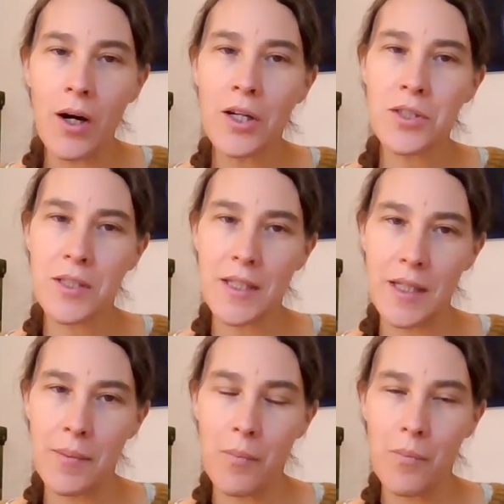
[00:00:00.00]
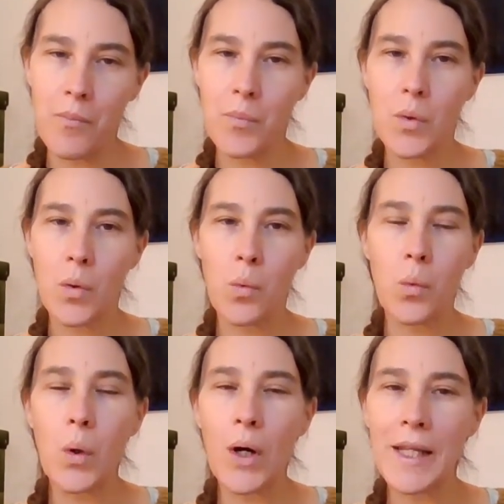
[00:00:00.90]
ask them
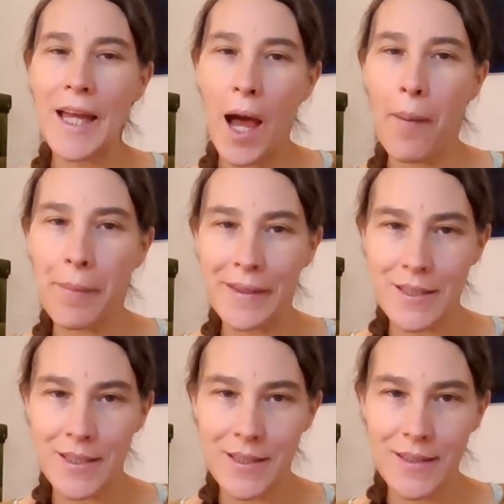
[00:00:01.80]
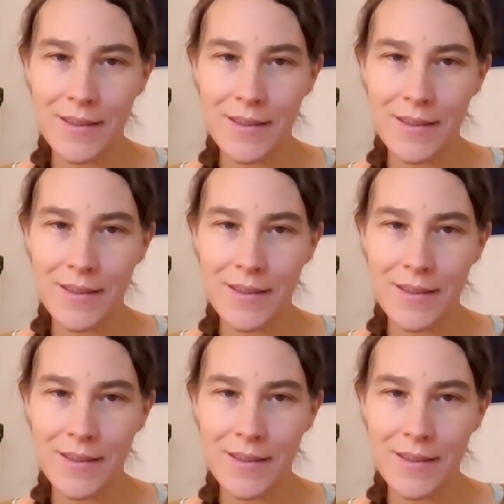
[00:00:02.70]
what happened.